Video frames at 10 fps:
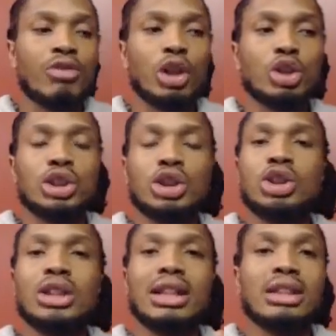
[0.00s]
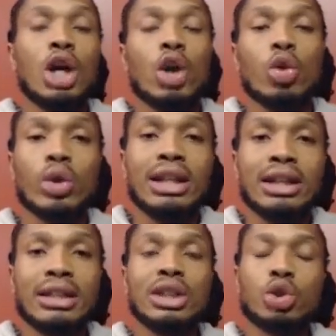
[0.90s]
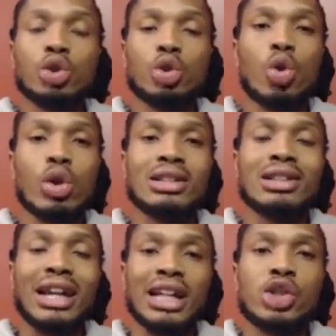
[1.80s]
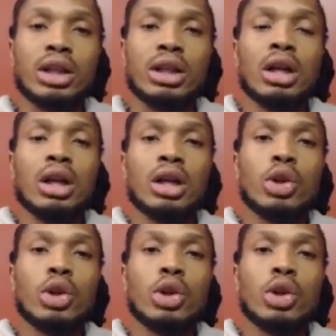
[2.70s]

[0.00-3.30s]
versus just reading these stories in ancient,